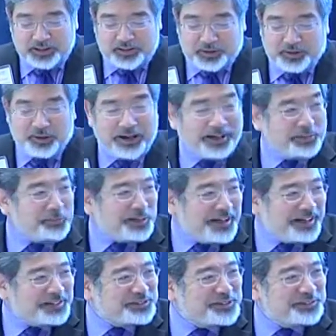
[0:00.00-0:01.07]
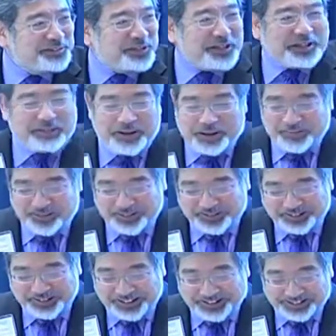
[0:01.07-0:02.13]
or anyone else over at the
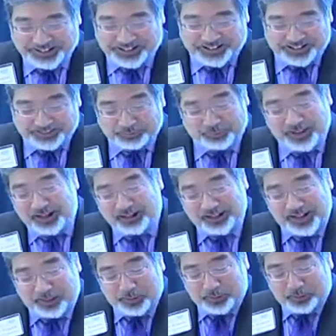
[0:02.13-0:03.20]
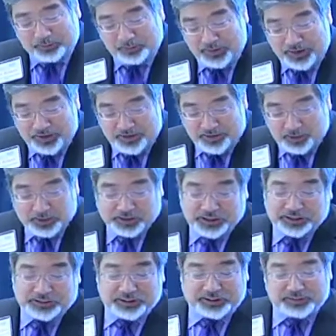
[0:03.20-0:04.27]
Department of Labor or
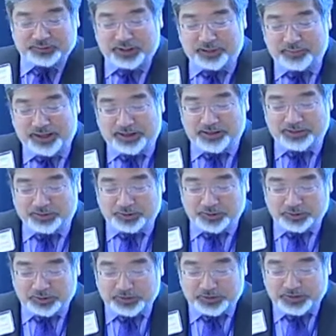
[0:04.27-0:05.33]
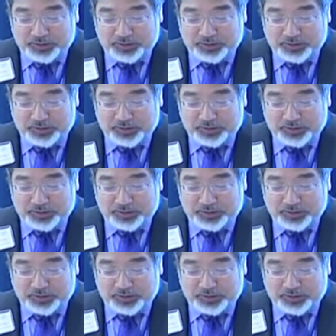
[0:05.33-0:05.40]
Justice, for that matter, I suppose.